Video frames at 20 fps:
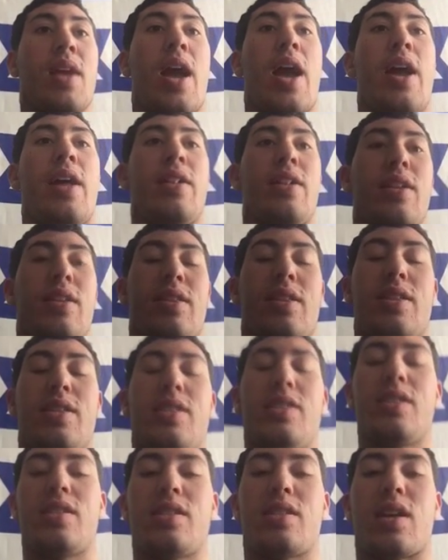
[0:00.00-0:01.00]
And
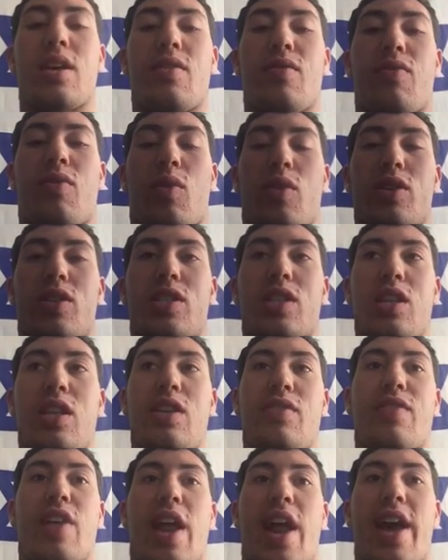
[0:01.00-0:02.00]
this is for a
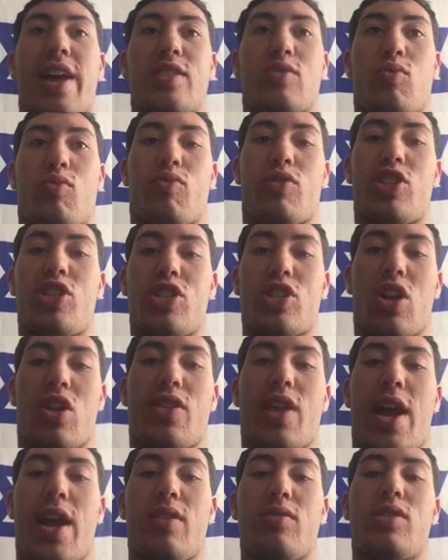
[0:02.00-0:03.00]
sleeve that has ridges
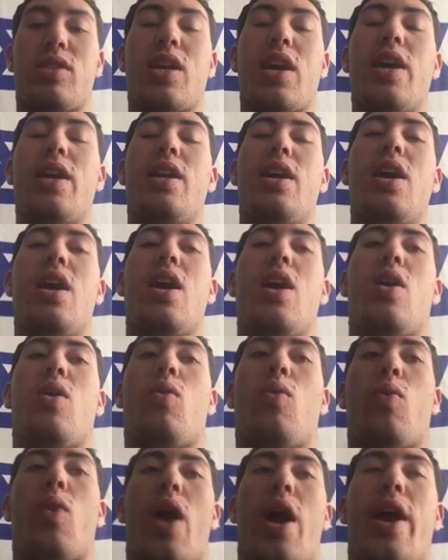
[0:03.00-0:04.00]
on the outside,
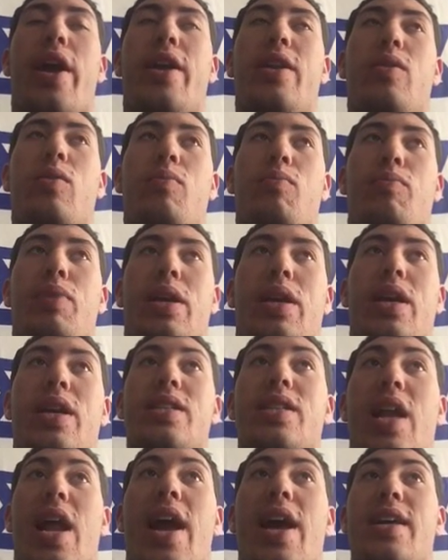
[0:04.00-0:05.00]
and
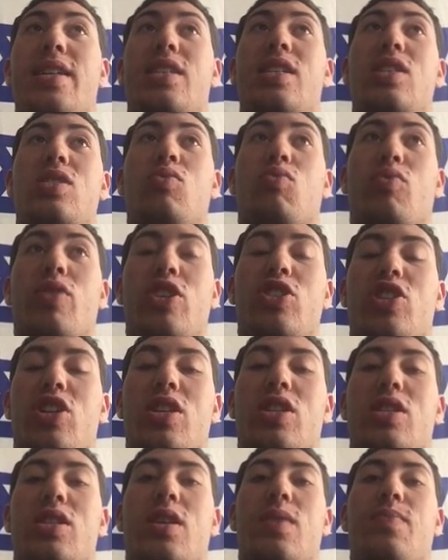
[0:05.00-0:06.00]
because it has these
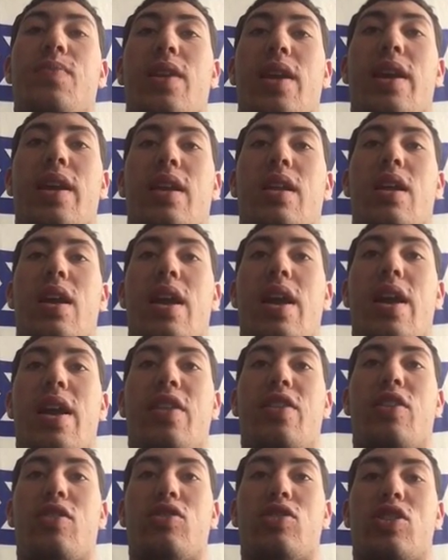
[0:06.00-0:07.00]
ridges,
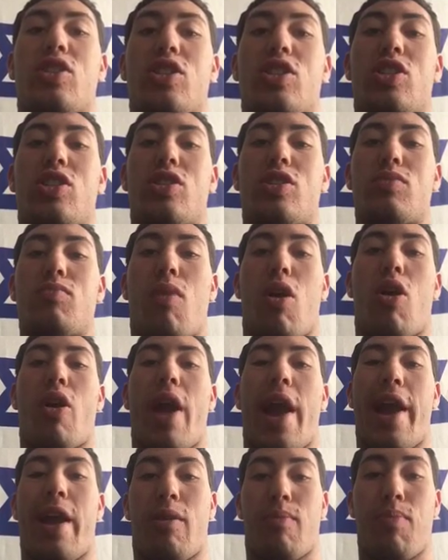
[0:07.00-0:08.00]
there's
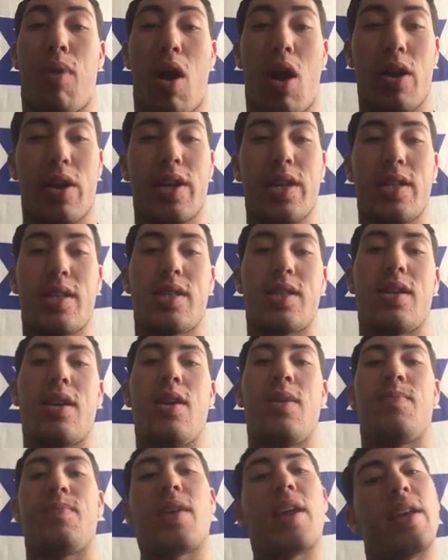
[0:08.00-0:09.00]
small air pockets
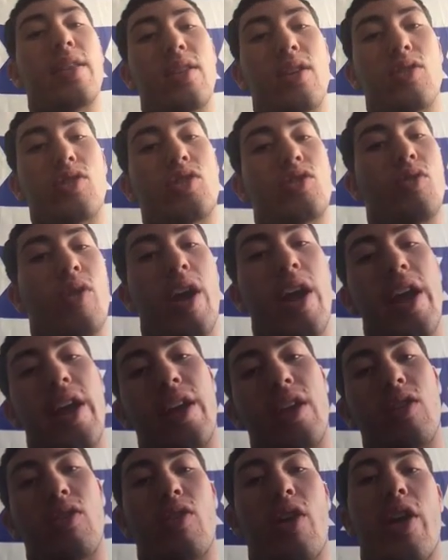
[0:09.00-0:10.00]
in those
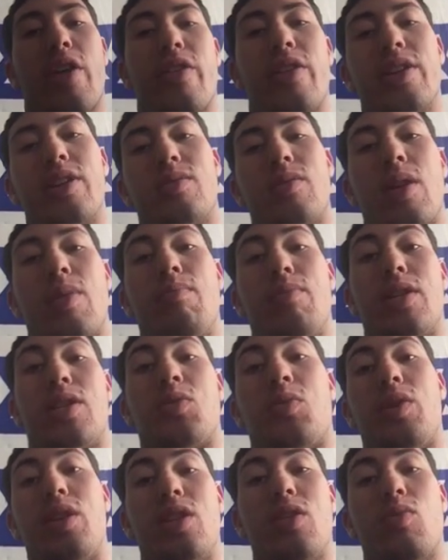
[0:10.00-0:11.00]
triangular areas in
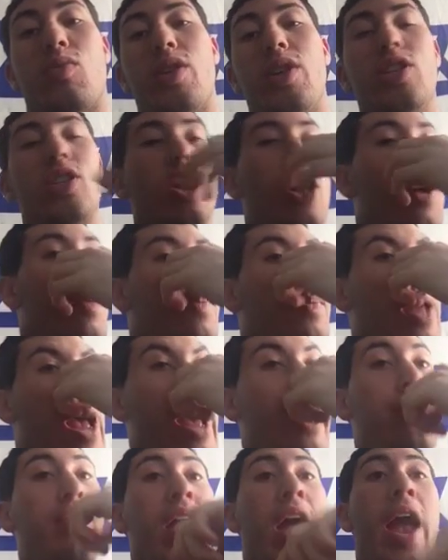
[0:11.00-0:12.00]
between the ridge,
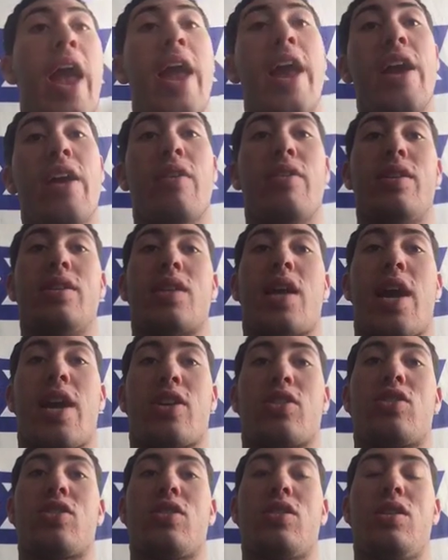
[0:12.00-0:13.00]
and the air is
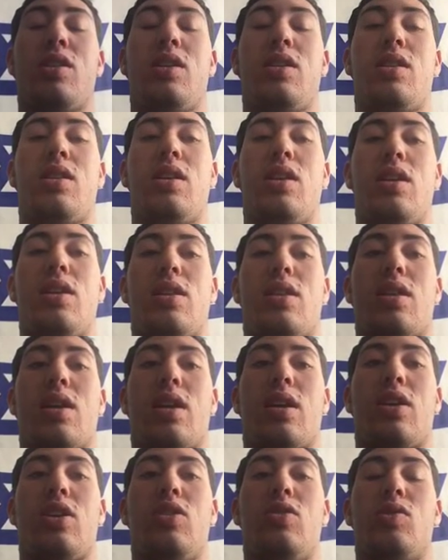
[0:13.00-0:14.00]
actually the
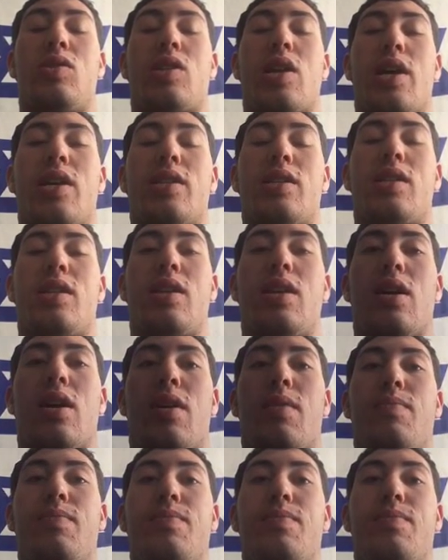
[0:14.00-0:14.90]
thing used as the